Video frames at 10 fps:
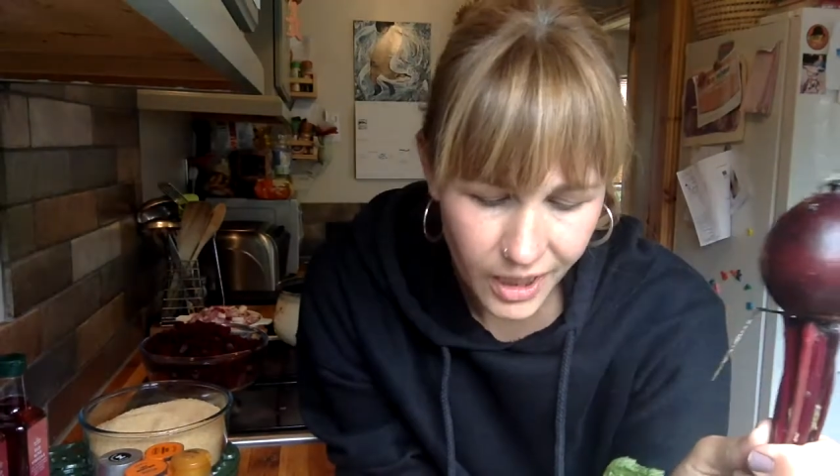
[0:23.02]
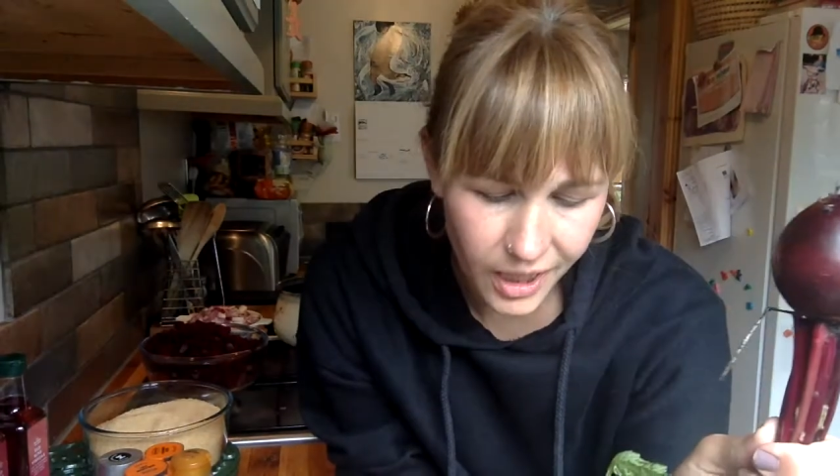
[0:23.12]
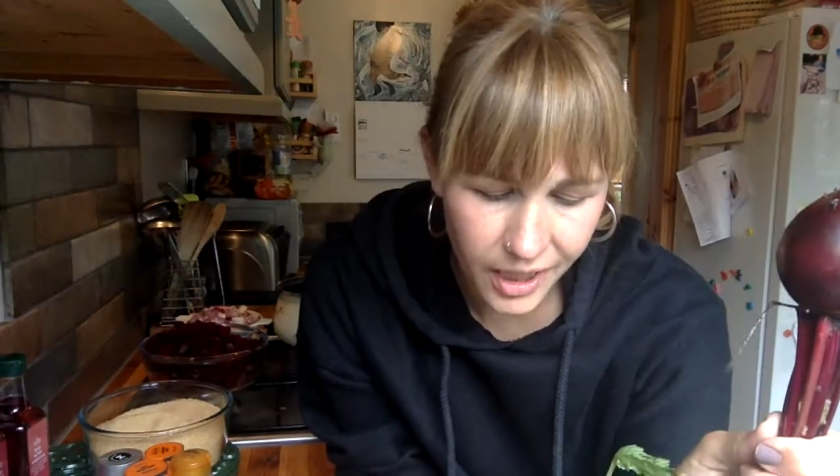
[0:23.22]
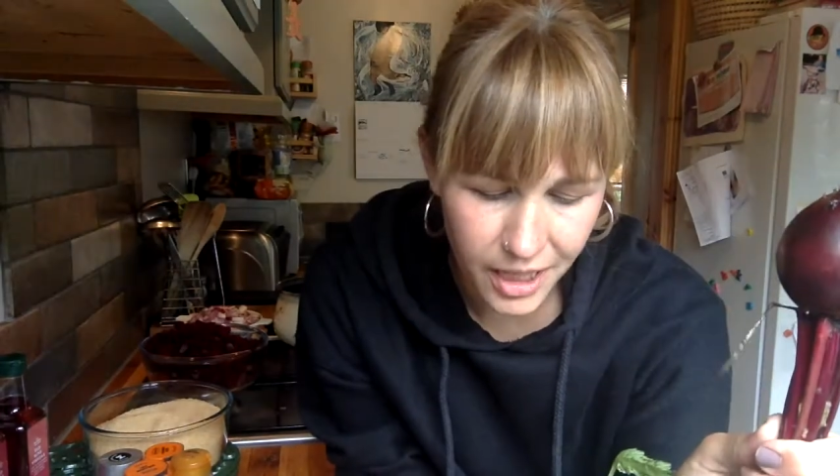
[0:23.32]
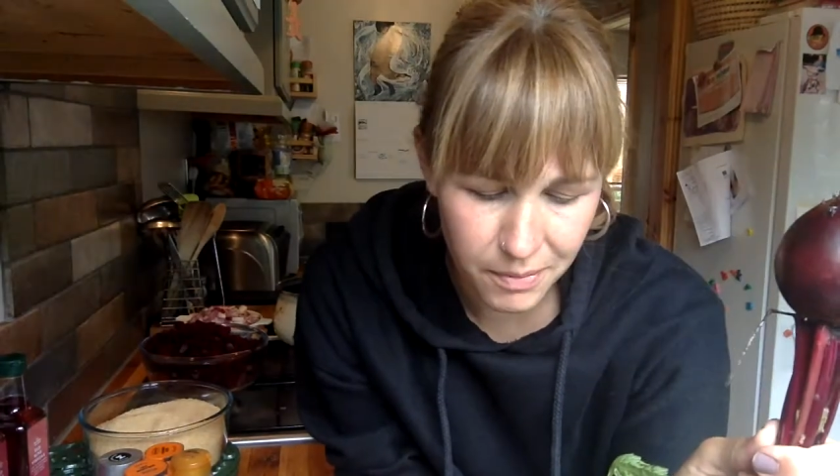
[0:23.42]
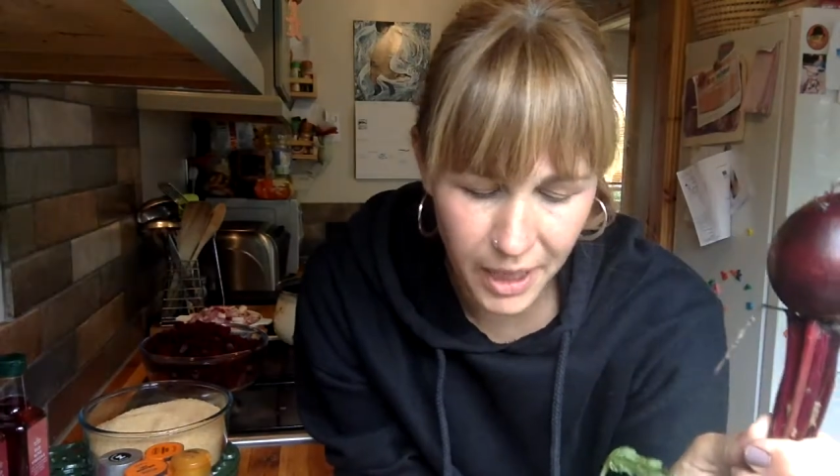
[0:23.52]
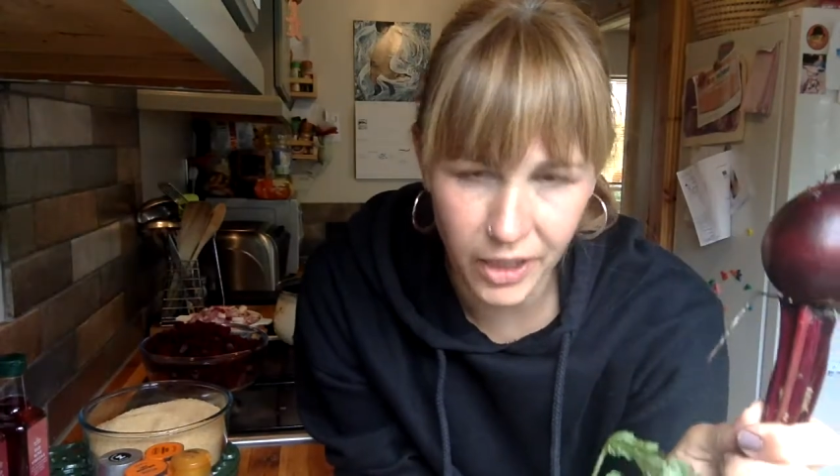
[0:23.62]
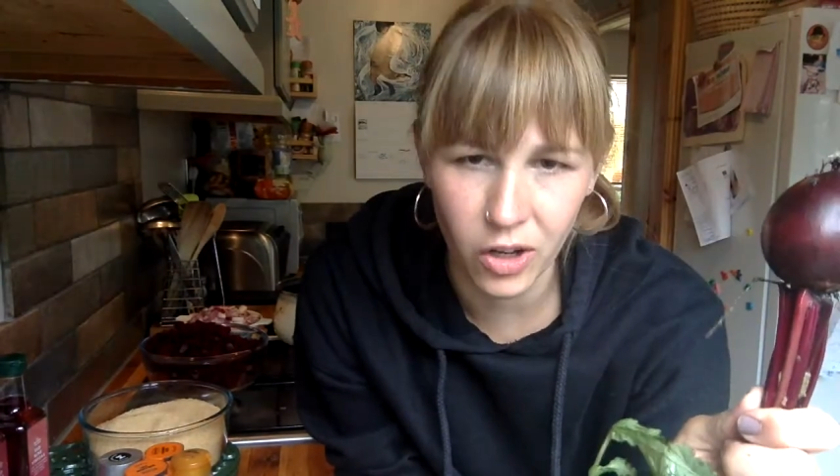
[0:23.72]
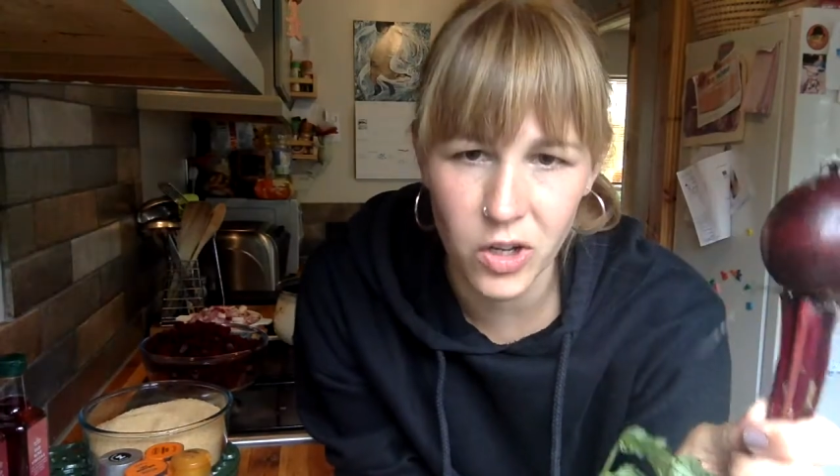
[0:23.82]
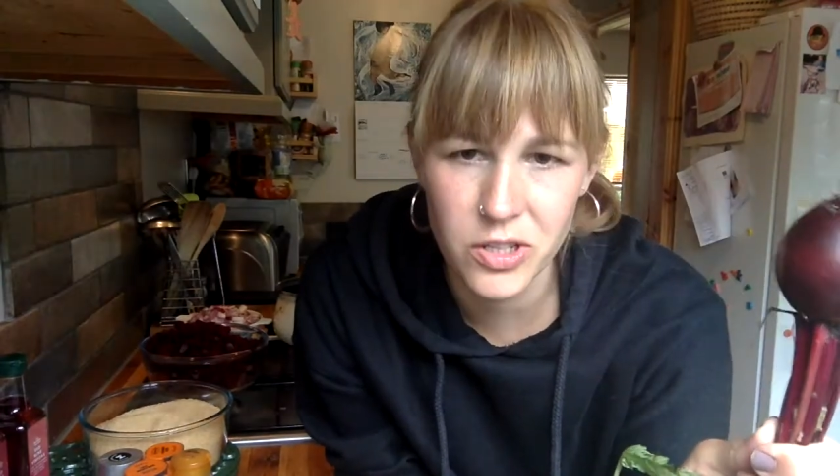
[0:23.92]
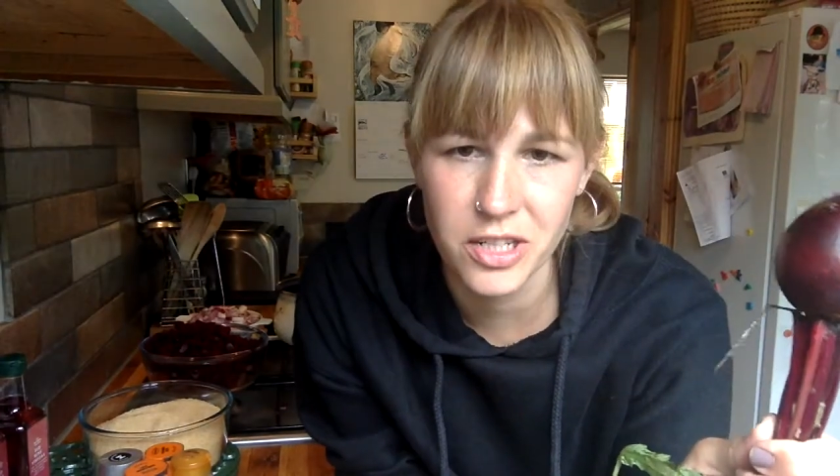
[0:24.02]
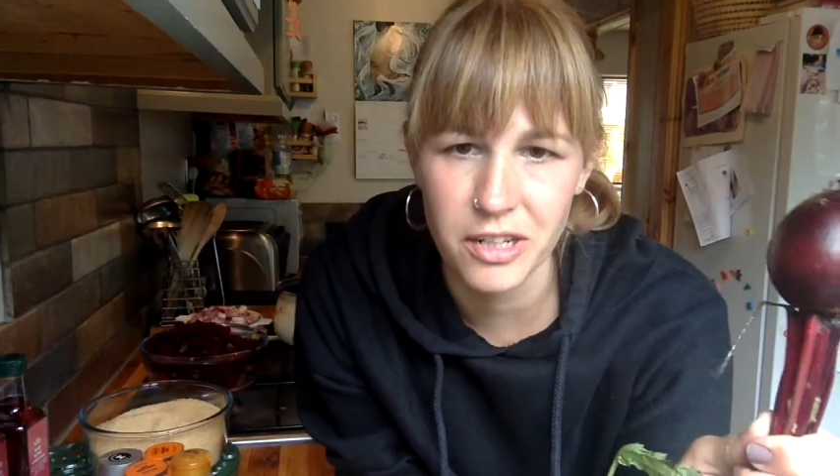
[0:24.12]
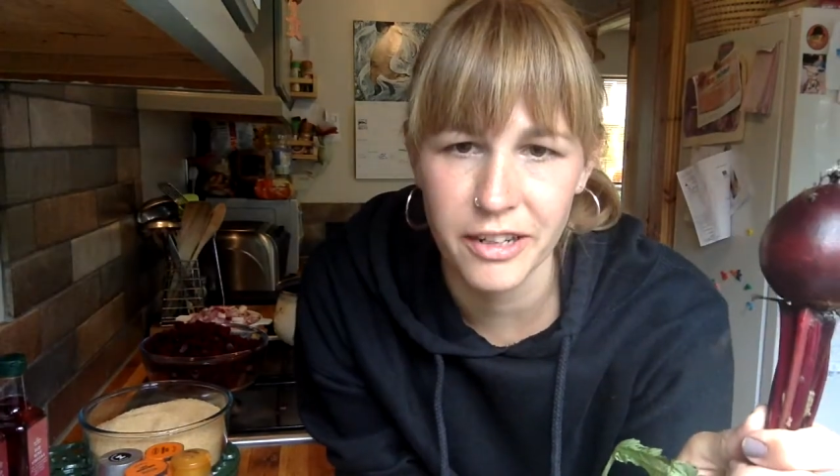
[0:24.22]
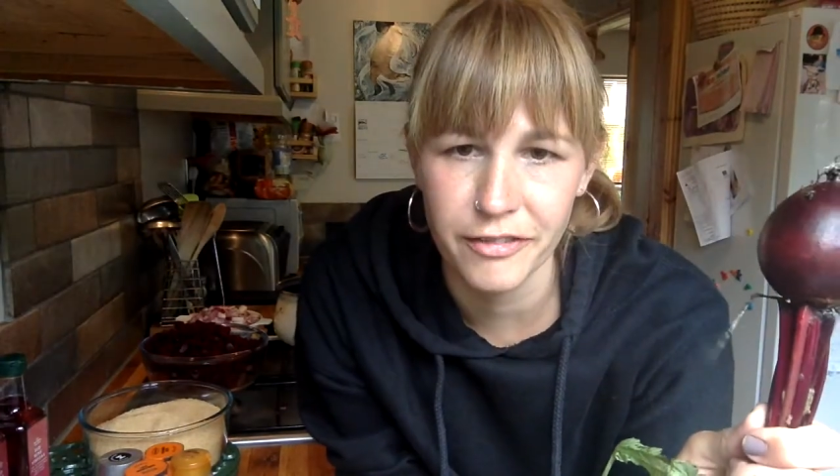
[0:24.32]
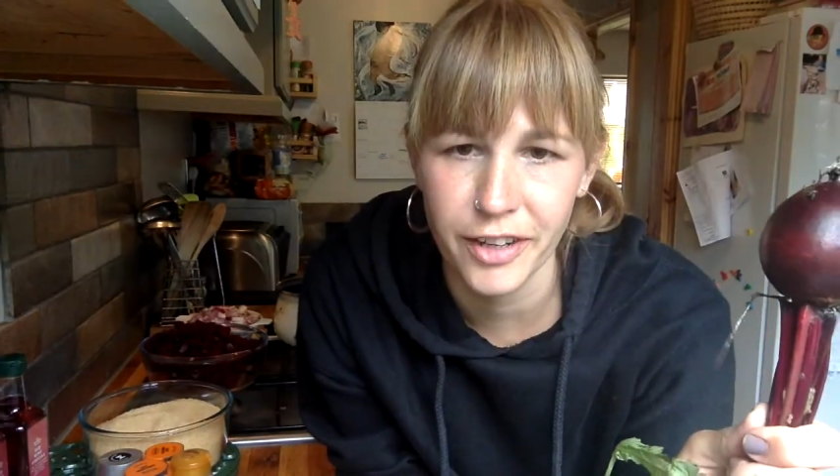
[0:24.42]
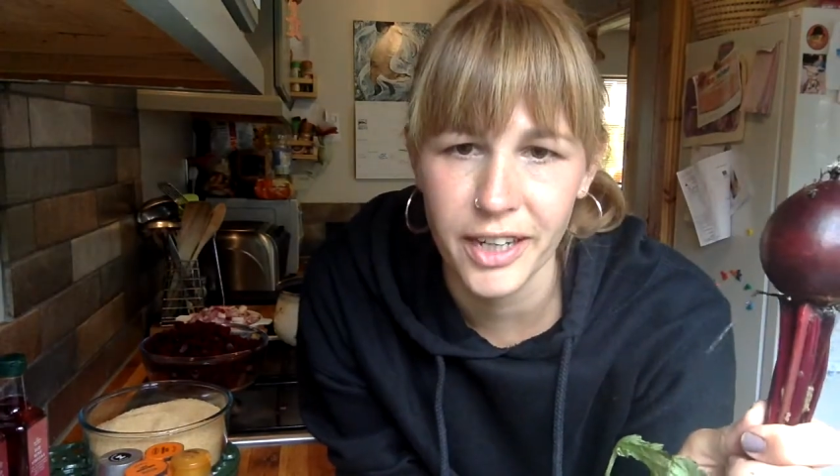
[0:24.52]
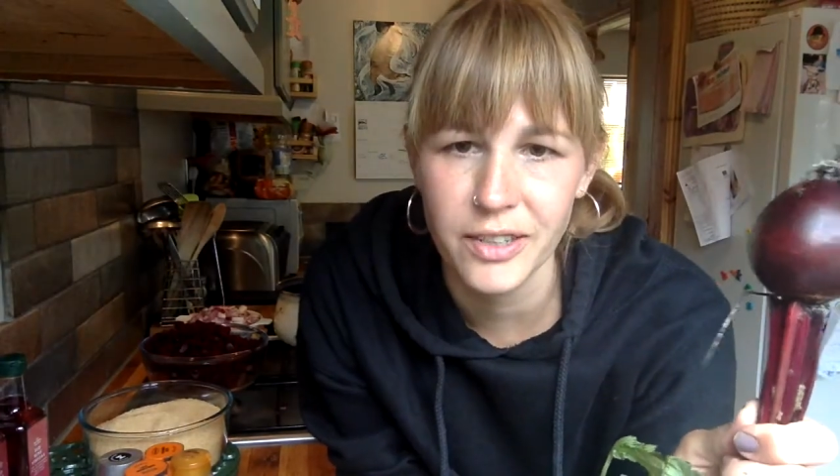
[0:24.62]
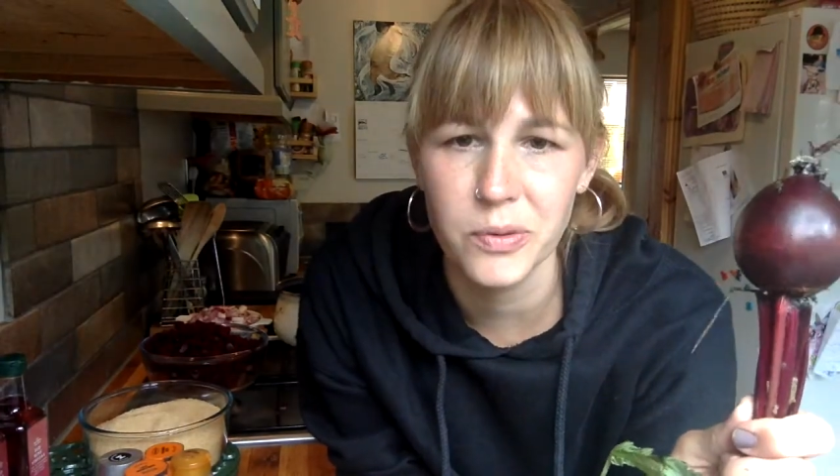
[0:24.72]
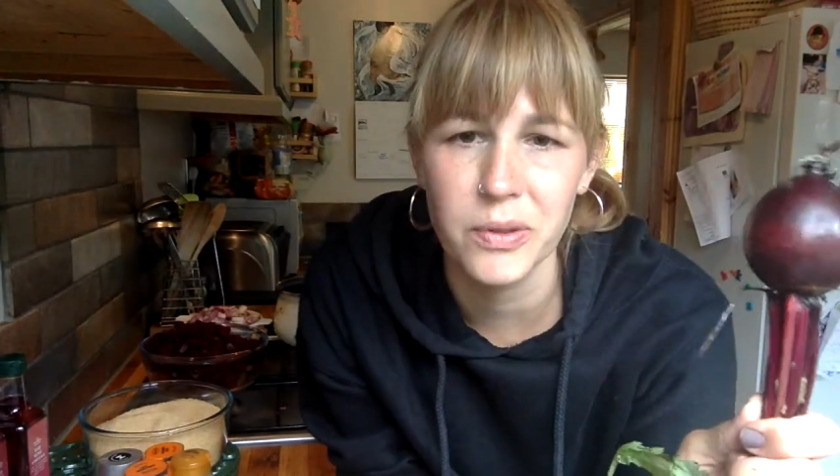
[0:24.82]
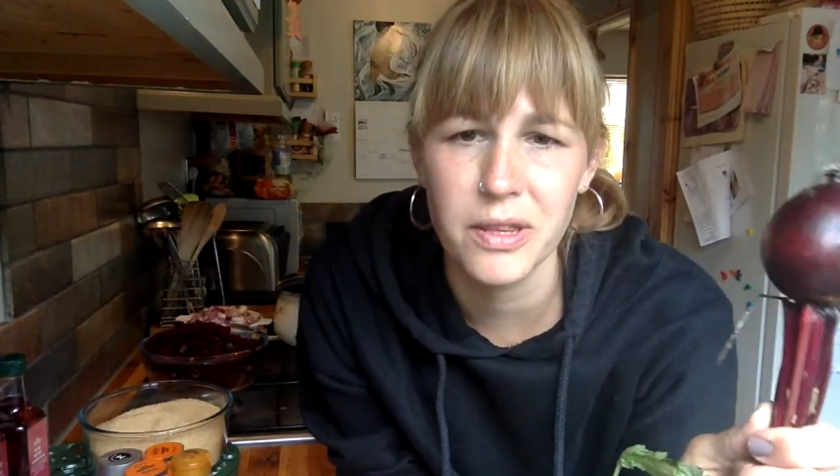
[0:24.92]
and also I
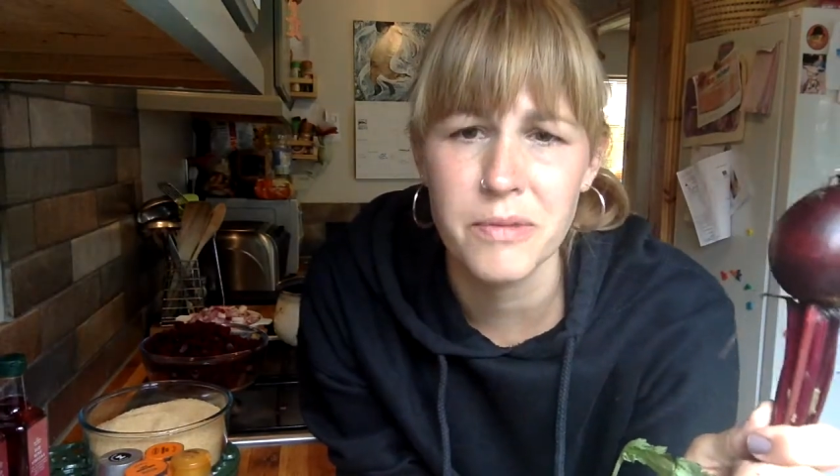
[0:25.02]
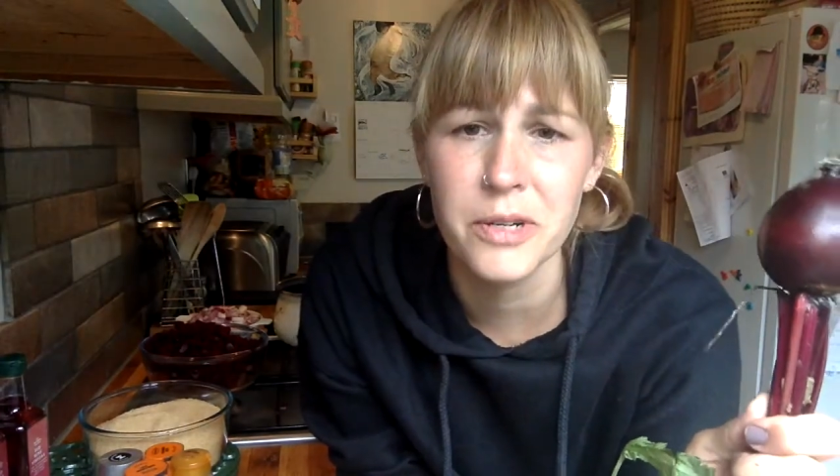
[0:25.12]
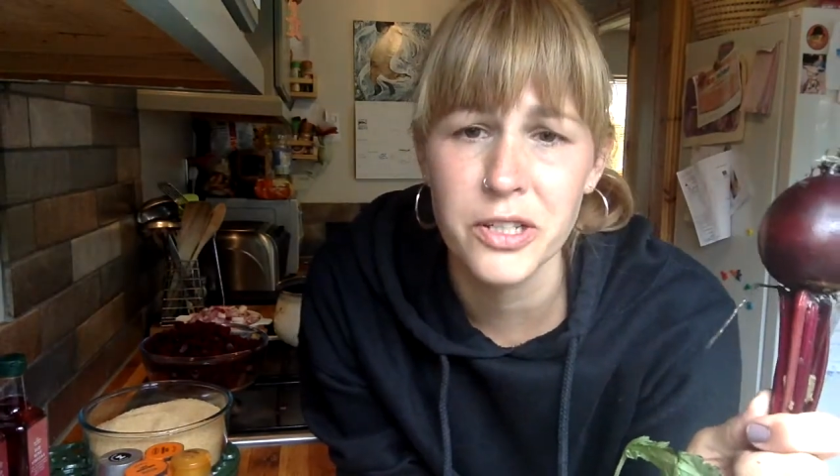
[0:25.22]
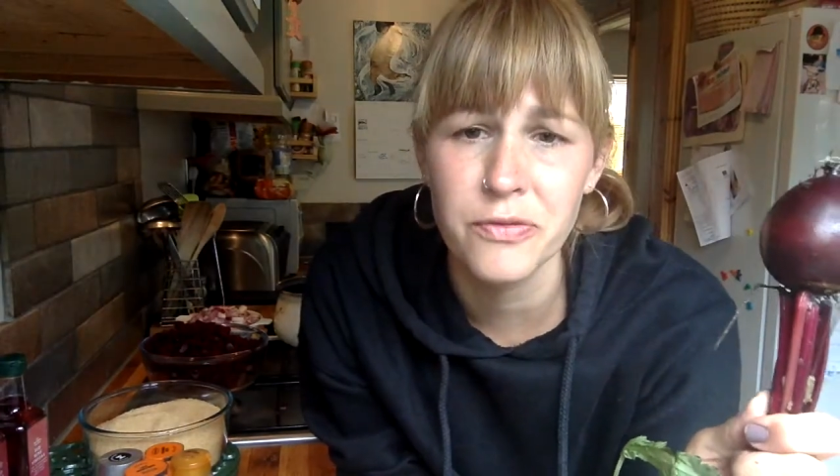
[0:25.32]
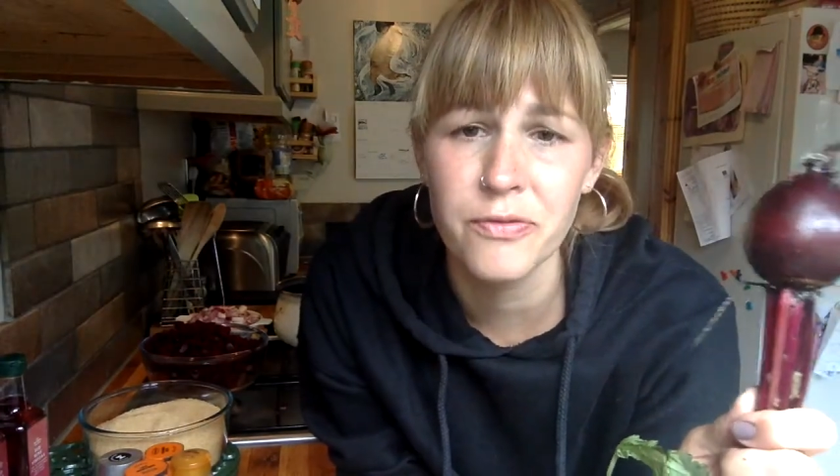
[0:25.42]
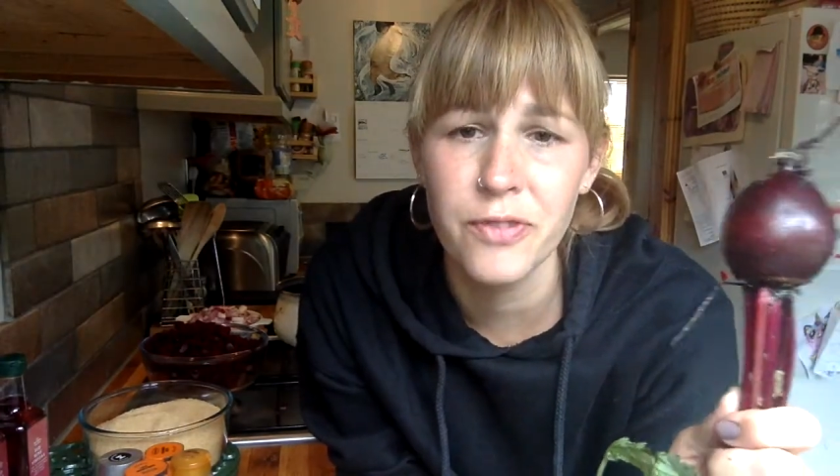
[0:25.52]
find one of the most